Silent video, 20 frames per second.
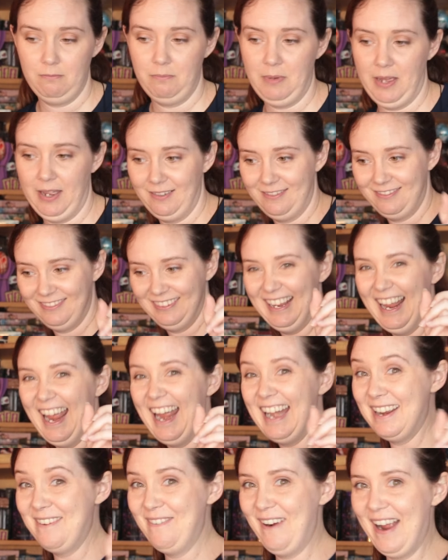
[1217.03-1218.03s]
But
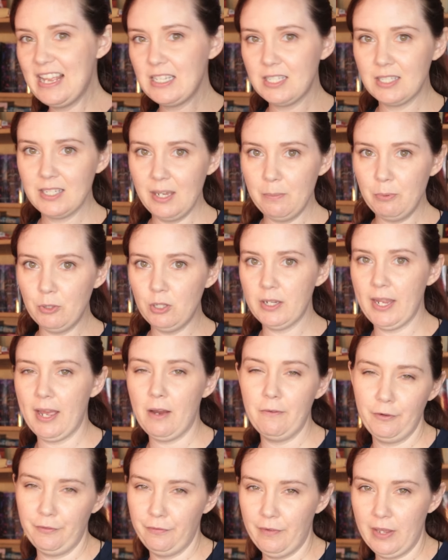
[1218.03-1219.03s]
anyways, keep a
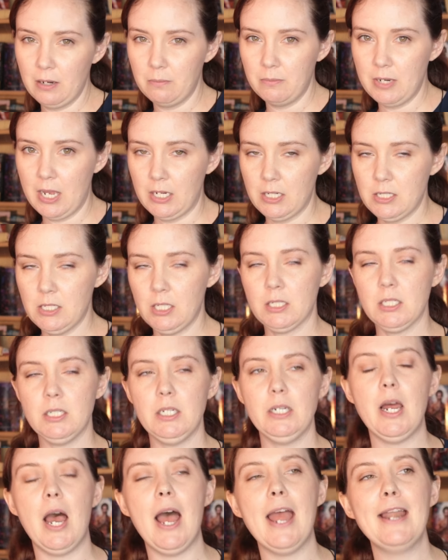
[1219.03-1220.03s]
lookout for
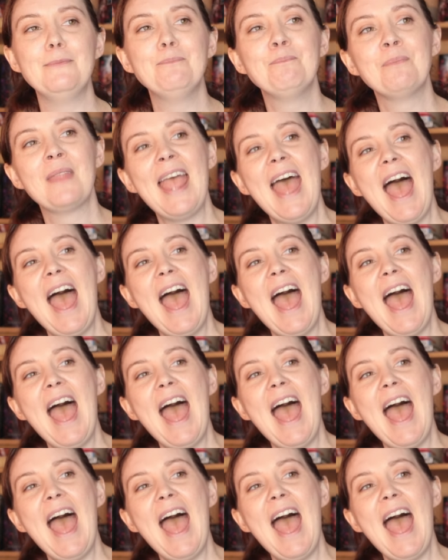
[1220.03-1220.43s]
PhantomDaddy69.